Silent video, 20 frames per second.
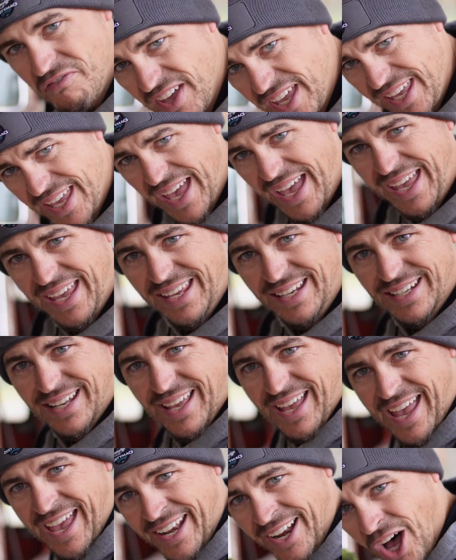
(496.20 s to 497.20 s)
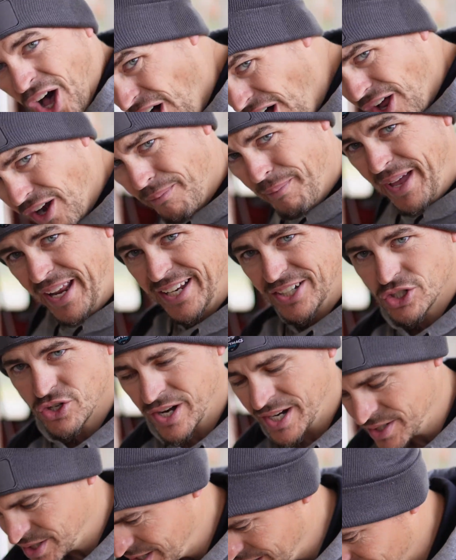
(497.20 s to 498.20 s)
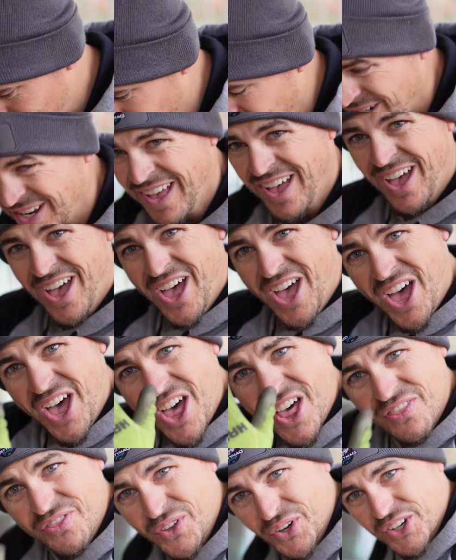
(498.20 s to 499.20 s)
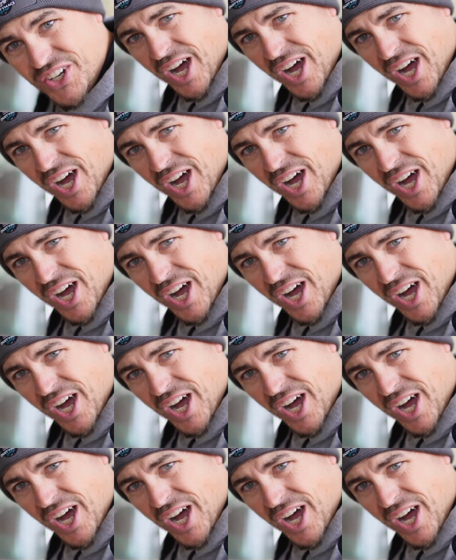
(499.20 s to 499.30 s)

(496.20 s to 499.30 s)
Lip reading: V8 and automatic transmission. They're